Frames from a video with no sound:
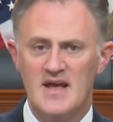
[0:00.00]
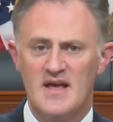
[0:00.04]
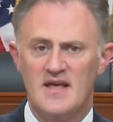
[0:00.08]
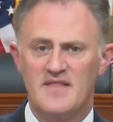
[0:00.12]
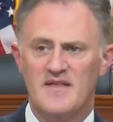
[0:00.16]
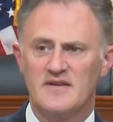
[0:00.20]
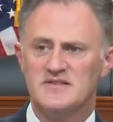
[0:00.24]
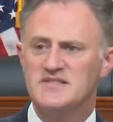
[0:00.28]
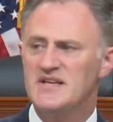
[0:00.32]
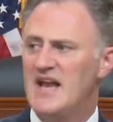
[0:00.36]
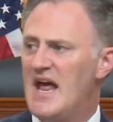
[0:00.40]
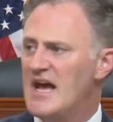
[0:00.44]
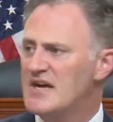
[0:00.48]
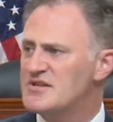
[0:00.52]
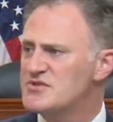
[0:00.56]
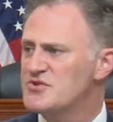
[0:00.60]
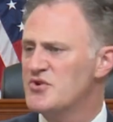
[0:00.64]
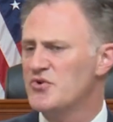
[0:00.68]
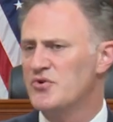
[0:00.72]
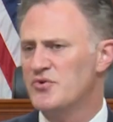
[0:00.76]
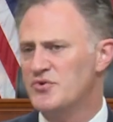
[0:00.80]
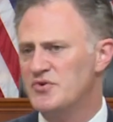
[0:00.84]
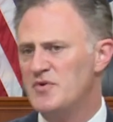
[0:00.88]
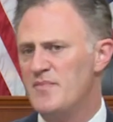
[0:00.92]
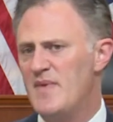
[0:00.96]
There's an
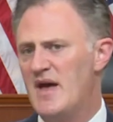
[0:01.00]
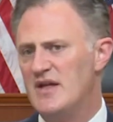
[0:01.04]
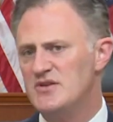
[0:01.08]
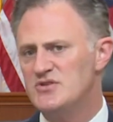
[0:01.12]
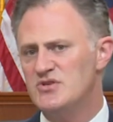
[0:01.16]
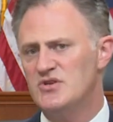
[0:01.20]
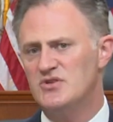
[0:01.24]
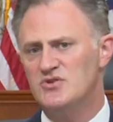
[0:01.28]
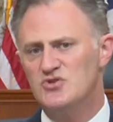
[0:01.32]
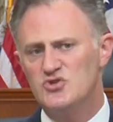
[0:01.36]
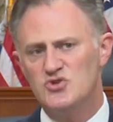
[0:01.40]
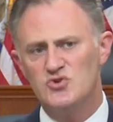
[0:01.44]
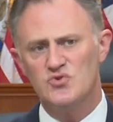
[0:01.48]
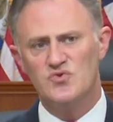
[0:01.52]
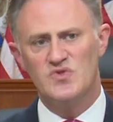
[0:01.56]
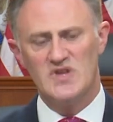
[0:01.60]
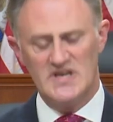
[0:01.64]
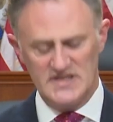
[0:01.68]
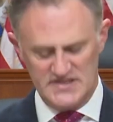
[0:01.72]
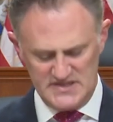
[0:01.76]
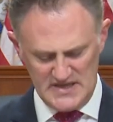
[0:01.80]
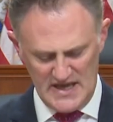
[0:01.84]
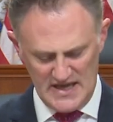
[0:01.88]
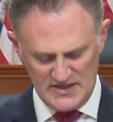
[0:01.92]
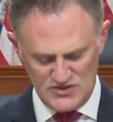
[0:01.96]
external dimension to
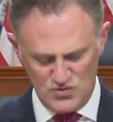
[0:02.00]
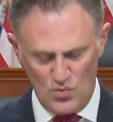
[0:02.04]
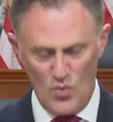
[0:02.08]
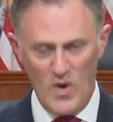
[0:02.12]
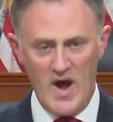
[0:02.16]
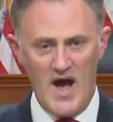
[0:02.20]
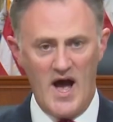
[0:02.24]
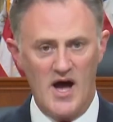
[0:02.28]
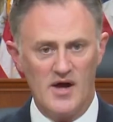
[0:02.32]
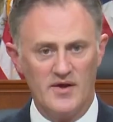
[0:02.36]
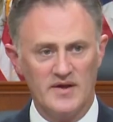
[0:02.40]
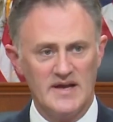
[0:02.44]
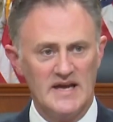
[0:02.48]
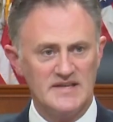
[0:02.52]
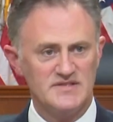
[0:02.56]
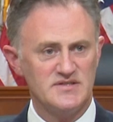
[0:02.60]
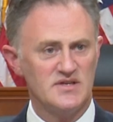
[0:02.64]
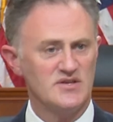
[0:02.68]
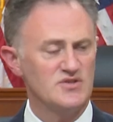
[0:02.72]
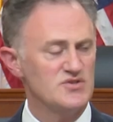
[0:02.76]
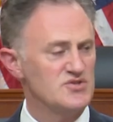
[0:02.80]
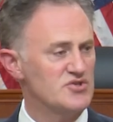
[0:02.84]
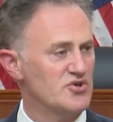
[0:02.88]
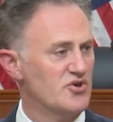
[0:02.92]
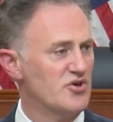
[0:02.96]
this as well, as
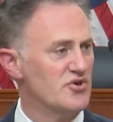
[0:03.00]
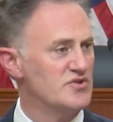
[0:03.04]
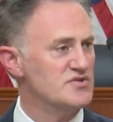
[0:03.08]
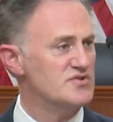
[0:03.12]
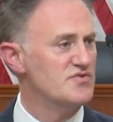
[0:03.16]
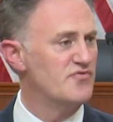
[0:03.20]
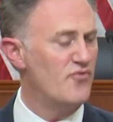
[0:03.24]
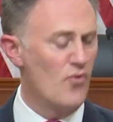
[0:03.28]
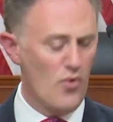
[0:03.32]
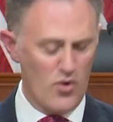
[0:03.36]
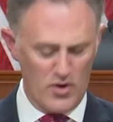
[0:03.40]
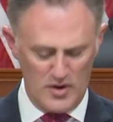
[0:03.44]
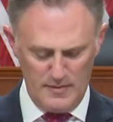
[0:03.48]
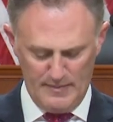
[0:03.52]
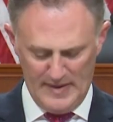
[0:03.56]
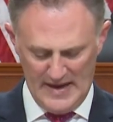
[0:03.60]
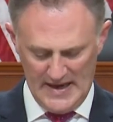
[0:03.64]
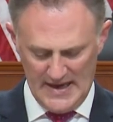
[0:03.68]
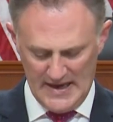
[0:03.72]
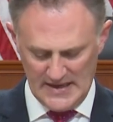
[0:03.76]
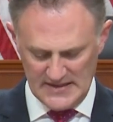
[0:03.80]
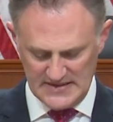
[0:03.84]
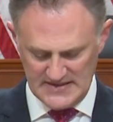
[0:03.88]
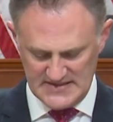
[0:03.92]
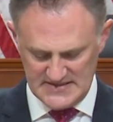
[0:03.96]
concerns foreign
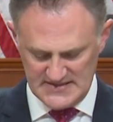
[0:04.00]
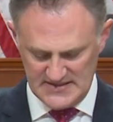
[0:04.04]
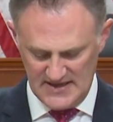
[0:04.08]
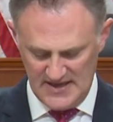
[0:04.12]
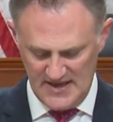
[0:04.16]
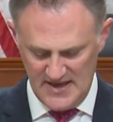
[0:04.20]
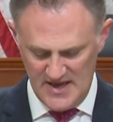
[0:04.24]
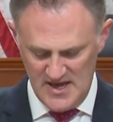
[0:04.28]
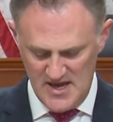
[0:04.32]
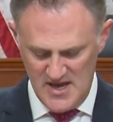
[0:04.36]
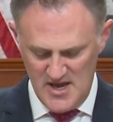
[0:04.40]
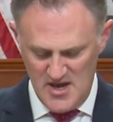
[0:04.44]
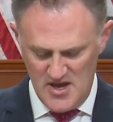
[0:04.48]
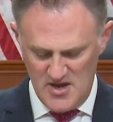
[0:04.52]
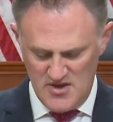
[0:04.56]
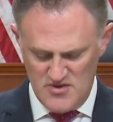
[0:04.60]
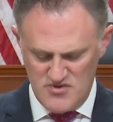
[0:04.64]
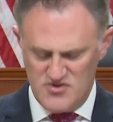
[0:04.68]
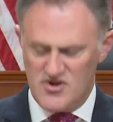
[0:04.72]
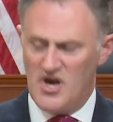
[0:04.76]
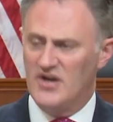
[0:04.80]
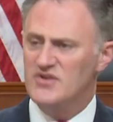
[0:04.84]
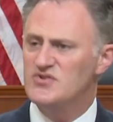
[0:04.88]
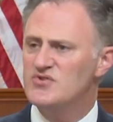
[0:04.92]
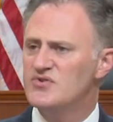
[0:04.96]
policy.
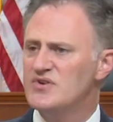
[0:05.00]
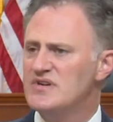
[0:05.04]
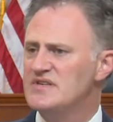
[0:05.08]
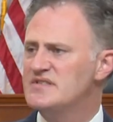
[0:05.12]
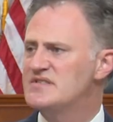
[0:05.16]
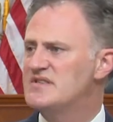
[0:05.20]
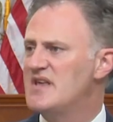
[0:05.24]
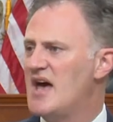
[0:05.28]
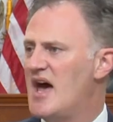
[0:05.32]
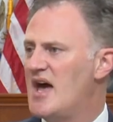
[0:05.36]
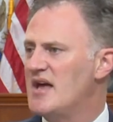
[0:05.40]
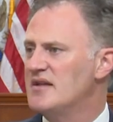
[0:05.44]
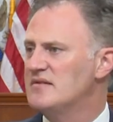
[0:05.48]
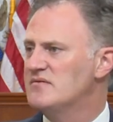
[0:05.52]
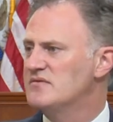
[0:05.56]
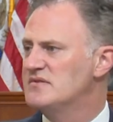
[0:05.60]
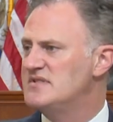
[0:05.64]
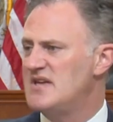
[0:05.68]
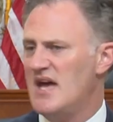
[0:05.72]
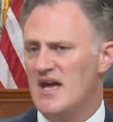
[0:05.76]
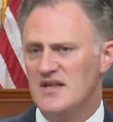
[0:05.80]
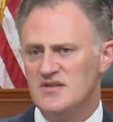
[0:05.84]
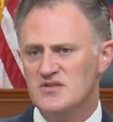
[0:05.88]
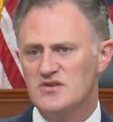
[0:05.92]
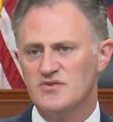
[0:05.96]
Countries that
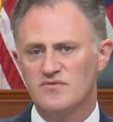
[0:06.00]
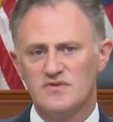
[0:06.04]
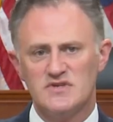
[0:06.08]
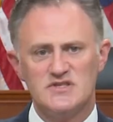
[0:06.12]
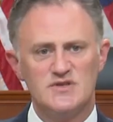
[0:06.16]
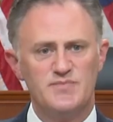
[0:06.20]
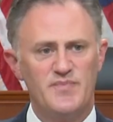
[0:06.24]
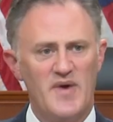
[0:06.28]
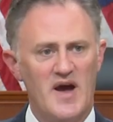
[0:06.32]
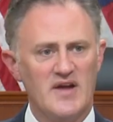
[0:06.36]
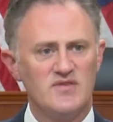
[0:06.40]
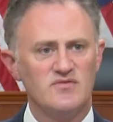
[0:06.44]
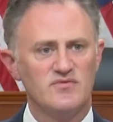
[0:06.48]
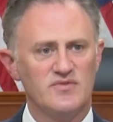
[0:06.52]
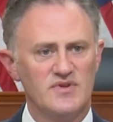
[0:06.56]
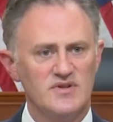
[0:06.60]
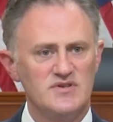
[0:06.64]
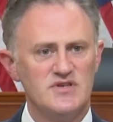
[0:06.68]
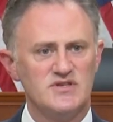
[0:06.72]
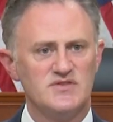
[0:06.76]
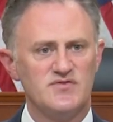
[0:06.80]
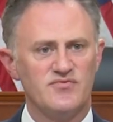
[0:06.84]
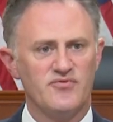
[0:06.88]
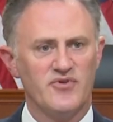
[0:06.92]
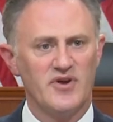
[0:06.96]
tend to respect
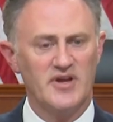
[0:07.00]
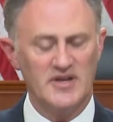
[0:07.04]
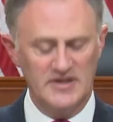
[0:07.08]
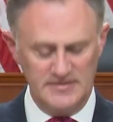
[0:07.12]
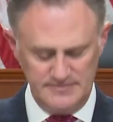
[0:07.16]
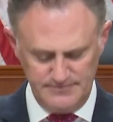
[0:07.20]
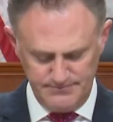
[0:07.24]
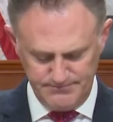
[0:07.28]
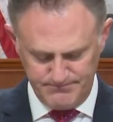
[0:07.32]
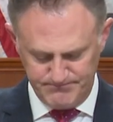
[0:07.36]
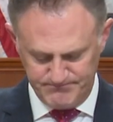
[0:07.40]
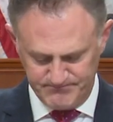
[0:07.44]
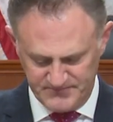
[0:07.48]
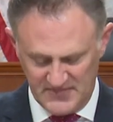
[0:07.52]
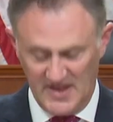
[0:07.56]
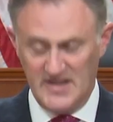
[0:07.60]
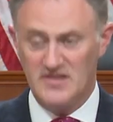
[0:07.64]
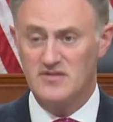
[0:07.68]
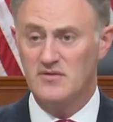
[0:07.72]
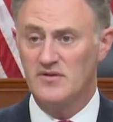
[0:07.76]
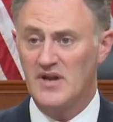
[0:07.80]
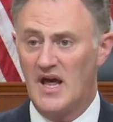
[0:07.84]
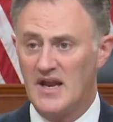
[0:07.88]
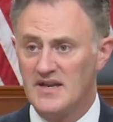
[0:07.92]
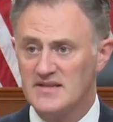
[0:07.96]
religious freedom, like
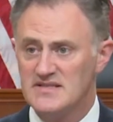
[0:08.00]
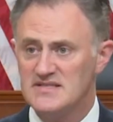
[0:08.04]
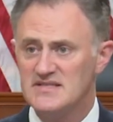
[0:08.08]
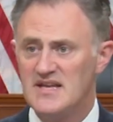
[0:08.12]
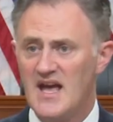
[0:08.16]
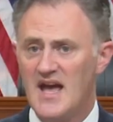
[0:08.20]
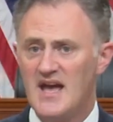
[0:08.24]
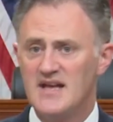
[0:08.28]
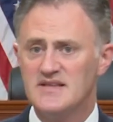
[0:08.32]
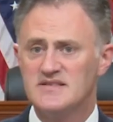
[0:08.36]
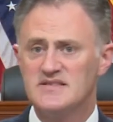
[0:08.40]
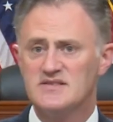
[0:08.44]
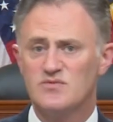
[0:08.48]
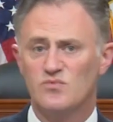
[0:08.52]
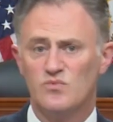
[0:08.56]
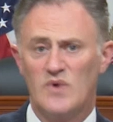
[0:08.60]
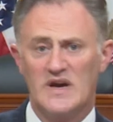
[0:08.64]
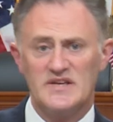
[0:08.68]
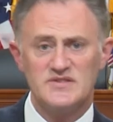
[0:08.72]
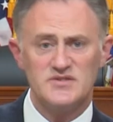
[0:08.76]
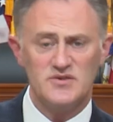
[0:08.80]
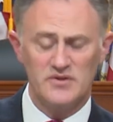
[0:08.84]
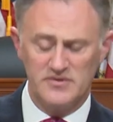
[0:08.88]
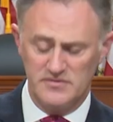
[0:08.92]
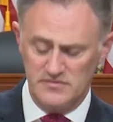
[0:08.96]
the United States,
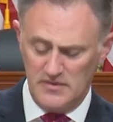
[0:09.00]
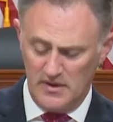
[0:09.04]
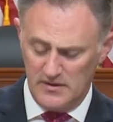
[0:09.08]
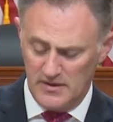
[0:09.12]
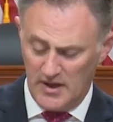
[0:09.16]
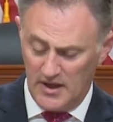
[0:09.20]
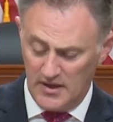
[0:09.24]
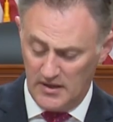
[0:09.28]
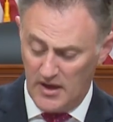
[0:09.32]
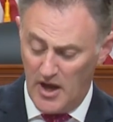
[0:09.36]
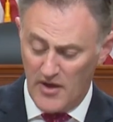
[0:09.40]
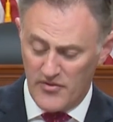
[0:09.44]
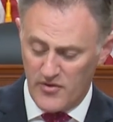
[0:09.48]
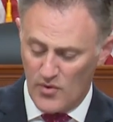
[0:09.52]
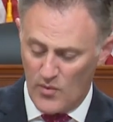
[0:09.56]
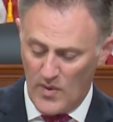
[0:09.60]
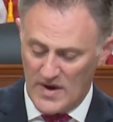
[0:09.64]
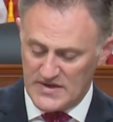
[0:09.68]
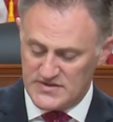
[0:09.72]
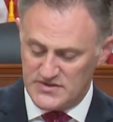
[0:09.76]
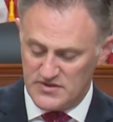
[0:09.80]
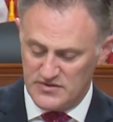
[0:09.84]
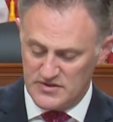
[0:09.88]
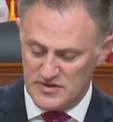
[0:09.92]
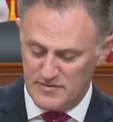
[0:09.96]
other
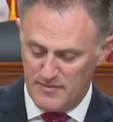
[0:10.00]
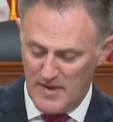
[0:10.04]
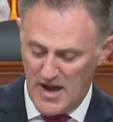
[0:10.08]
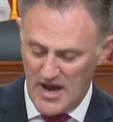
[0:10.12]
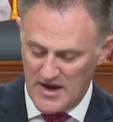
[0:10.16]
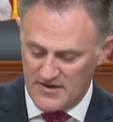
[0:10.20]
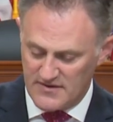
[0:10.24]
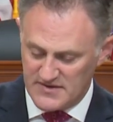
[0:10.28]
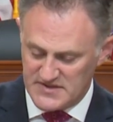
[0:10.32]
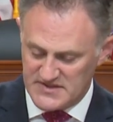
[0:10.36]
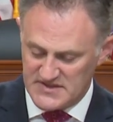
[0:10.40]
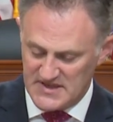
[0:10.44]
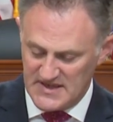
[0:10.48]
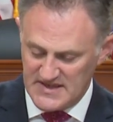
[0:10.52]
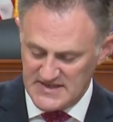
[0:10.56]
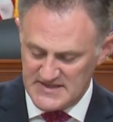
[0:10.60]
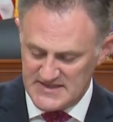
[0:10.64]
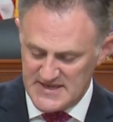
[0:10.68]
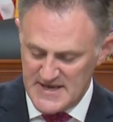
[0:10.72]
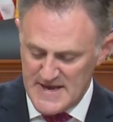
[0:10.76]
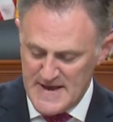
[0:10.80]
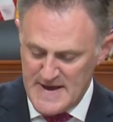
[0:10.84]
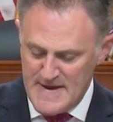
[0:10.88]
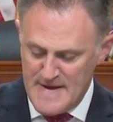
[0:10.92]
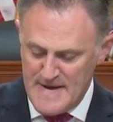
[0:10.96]
Western democracies,